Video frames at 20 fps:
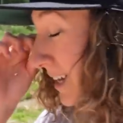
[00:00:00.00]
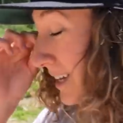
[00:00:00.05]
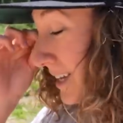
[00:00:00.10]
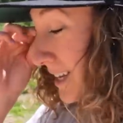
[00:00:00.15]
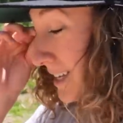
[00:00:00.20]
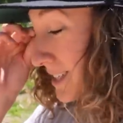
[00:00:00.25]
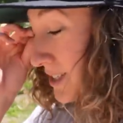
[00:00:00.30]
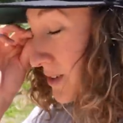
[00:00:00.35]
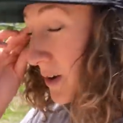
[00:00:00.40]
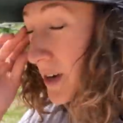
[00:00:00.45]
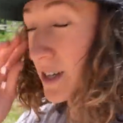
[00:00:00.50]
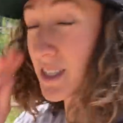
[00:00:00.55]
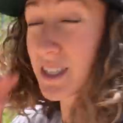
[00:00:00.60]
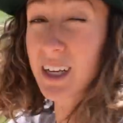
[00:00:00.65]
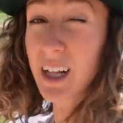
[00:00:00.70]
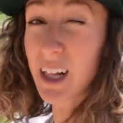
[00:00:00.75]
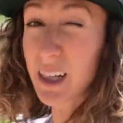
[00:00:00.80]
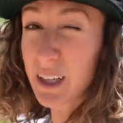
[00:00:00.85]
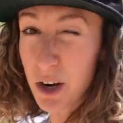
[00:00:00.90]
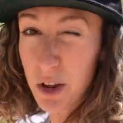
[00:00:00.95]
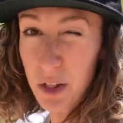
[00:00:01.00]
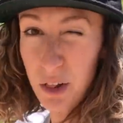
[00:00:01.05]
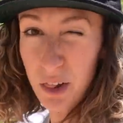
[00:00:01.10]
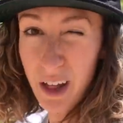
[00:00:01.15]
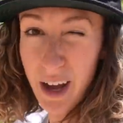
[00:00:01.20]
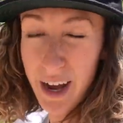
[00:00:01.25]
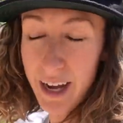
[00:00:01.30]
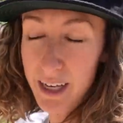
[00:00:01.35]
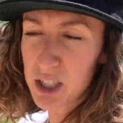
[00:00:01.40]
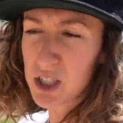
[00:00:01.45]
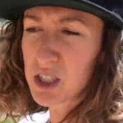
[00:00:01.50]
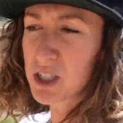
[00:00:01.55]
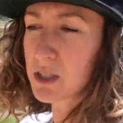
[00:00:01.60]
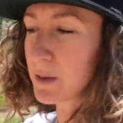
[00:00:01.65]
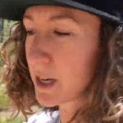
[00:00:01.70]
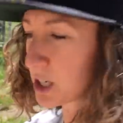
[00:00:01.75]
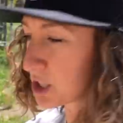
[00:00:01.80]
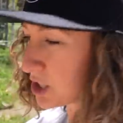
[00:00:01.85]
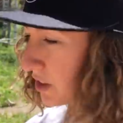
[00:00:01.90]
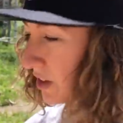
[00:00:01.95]
and he's going to clear the line just to
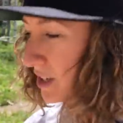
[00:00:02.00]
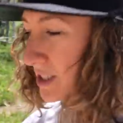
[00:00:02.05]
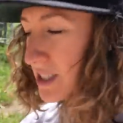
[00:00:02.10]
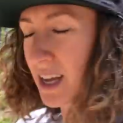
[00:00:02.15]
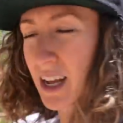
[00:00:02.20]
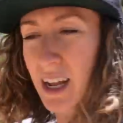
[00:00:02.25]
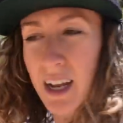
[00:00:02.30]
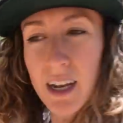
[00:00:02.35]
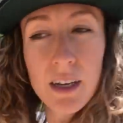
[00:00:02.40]
make sure there's